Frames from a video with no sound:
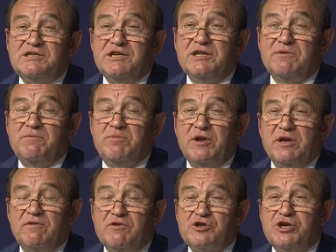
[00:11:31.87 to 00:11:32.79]
to
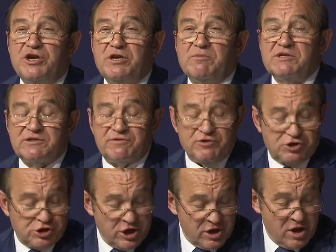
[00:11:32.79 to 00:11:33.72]
Ploshchad Tverskoy
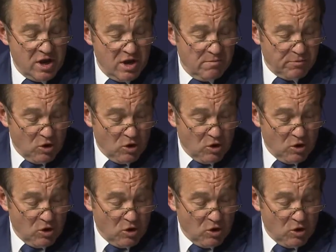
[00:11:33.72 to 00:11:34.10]
Zastavy.